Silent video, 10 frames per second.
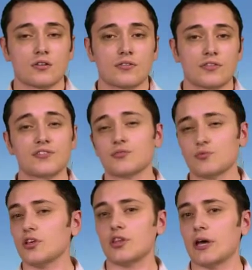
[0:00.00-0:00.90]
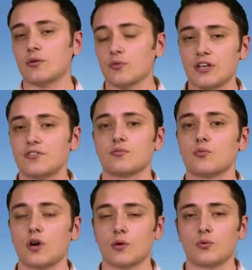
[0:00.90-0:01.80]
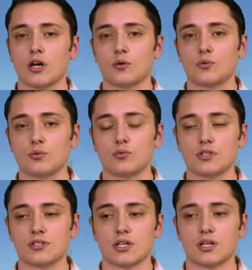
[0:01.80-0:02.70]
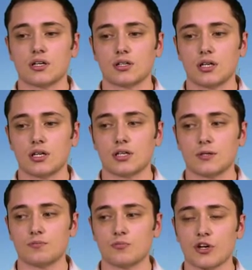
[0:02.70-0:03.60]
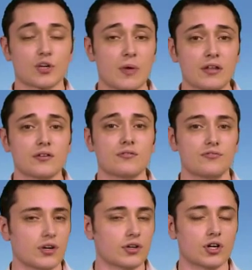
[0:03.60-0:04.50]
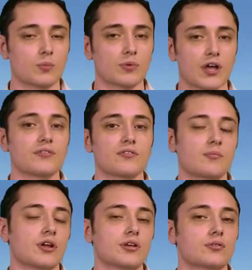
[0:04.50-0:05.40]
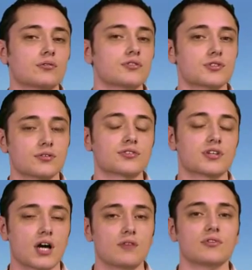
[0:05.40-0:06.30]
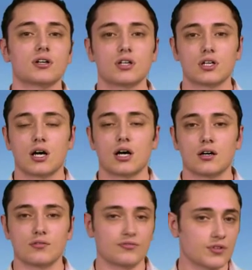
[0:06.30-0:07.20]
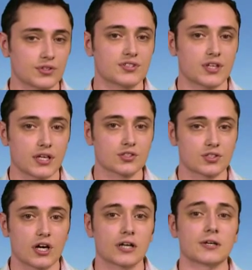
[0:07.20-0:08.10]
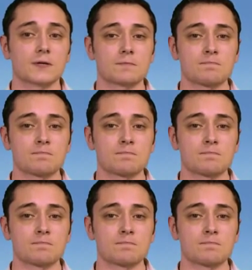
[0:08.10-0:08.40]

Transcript: This is really the main reason why we would recommend a very comprehensive medical insurance cover for your stay in China.